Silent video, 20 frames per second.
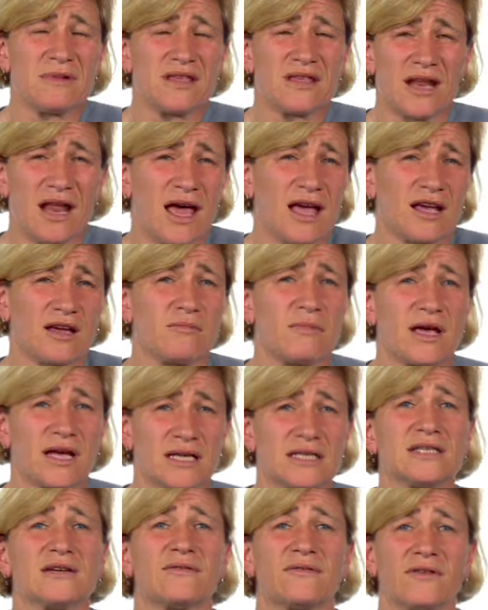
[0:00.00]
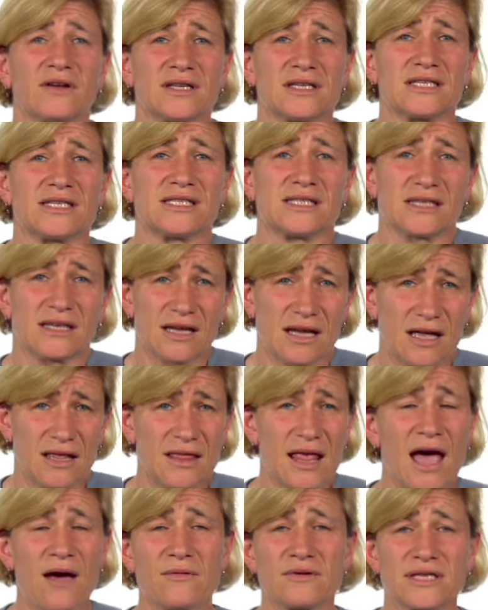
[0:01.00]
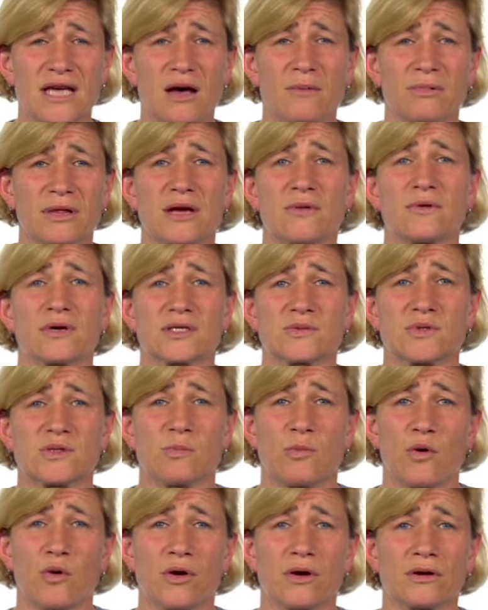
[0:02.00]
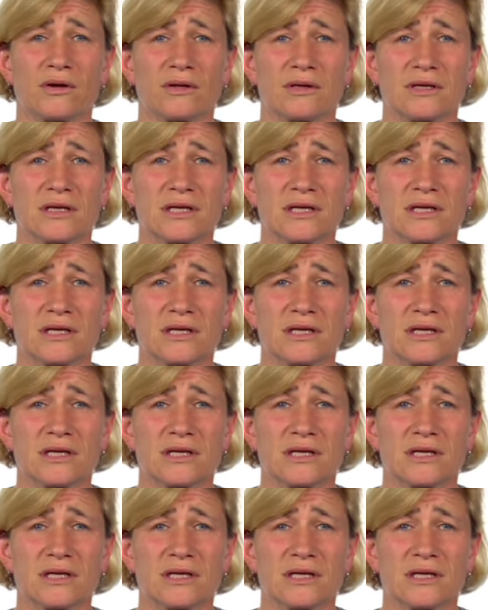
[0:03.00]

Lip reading: me that I could make a difference, and that was how Playworks was born.